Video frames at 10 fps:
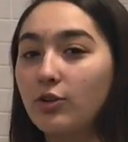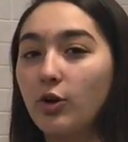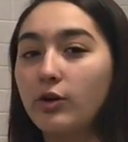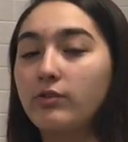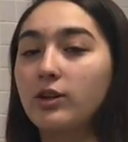
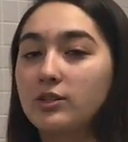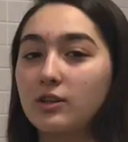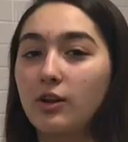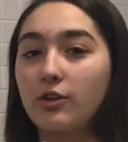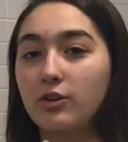know if there's
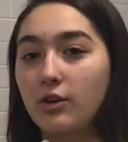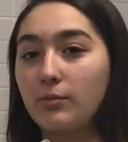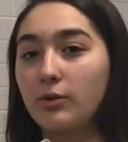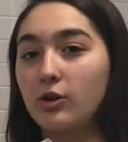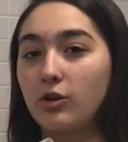another
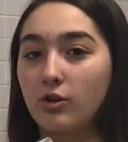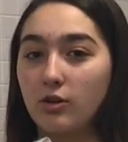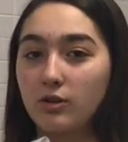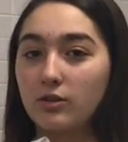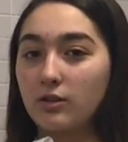number or
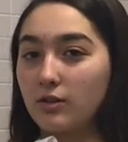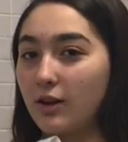not